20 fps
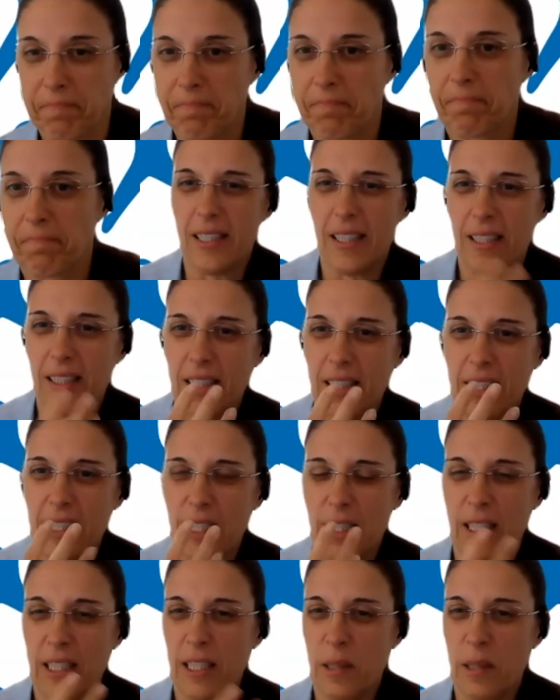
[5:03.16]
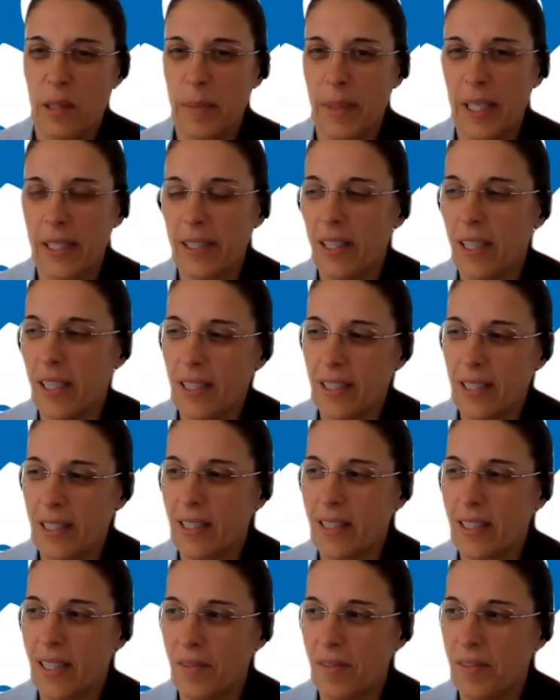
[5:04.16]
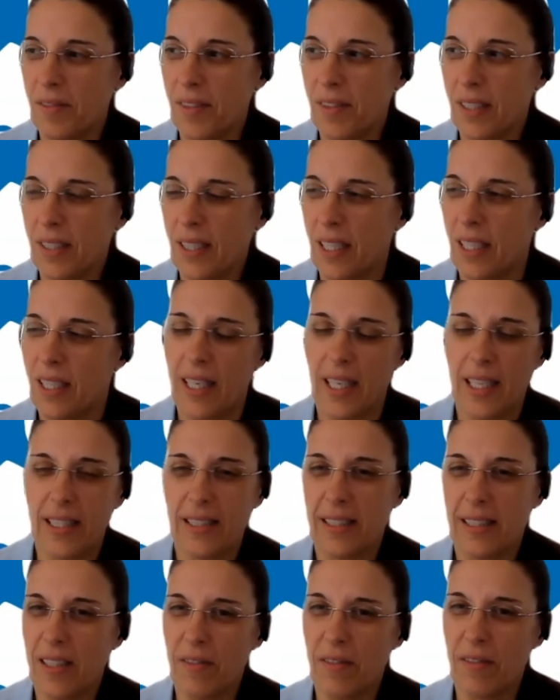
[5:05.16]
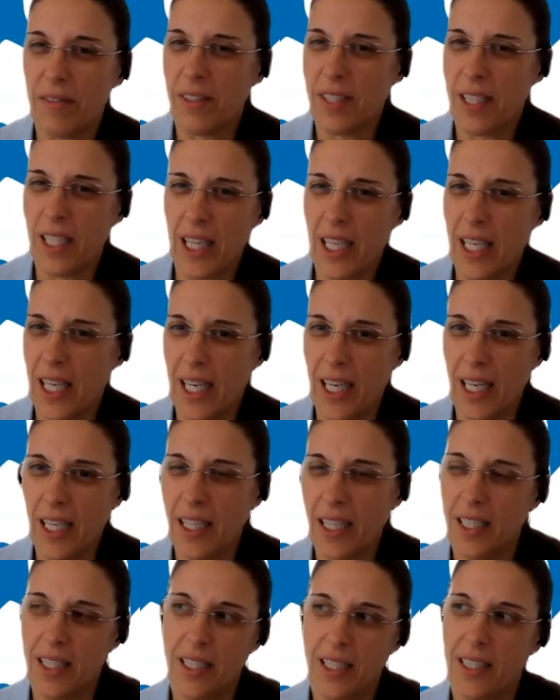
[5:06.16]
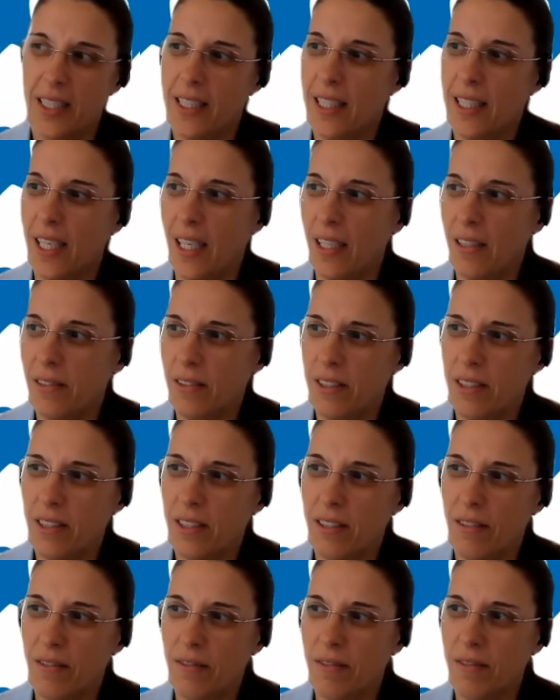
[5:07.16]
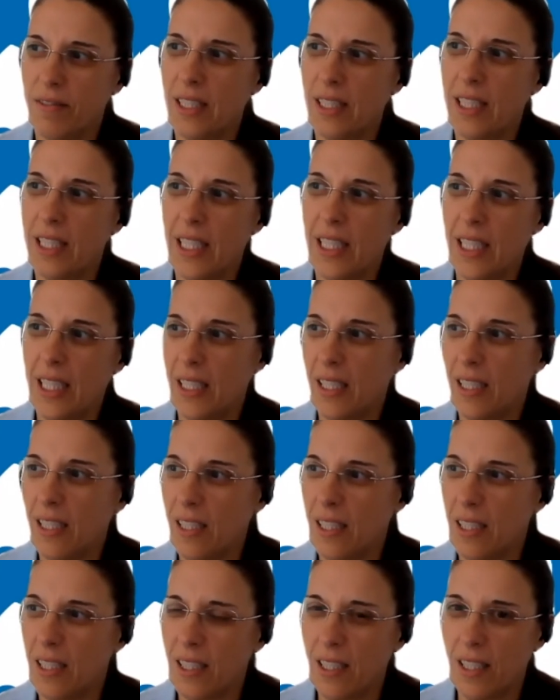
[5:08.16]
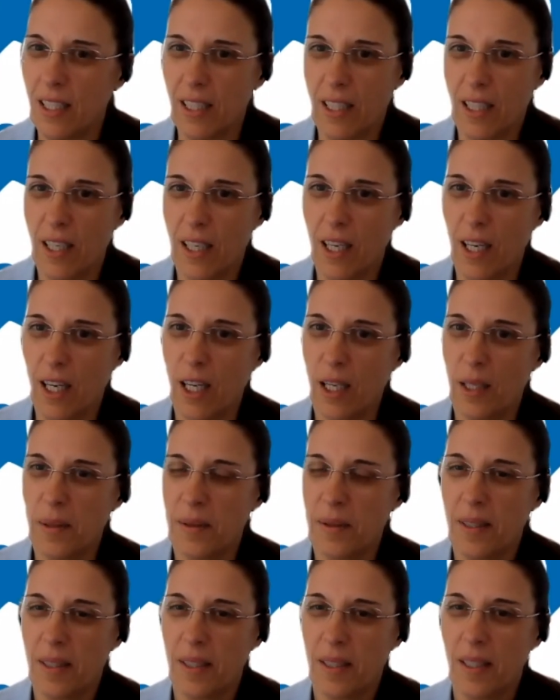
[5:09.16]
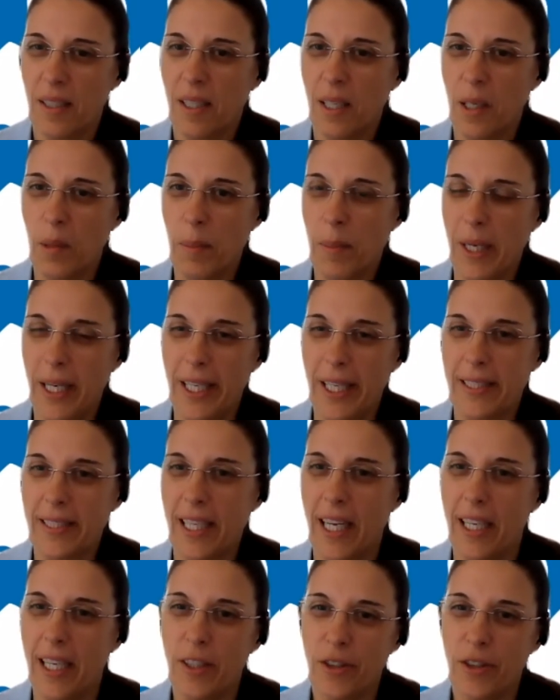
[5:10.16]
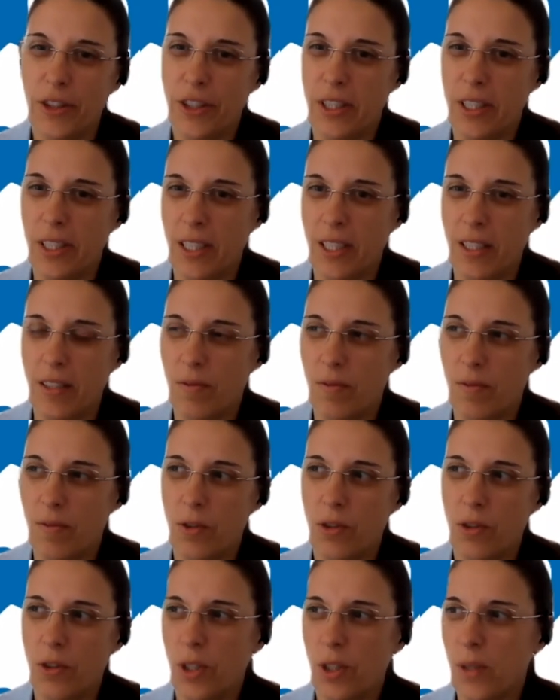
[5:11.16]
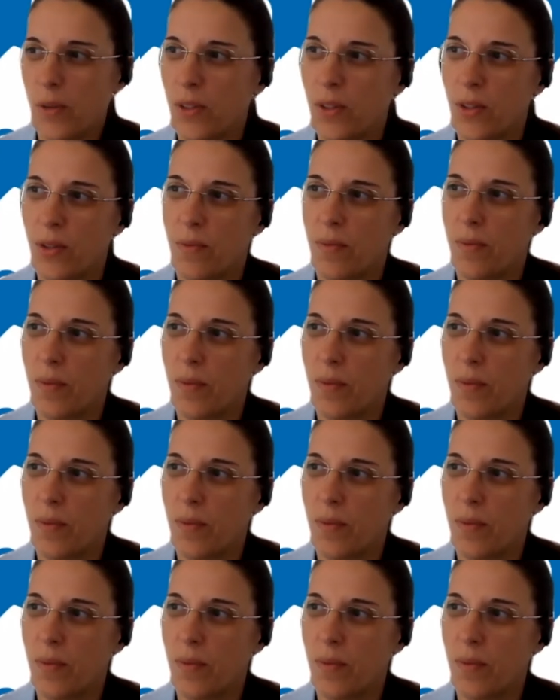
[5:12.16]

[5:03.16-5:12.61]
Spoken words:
This mother had something in the eyes that was really, it caught my attention, and she was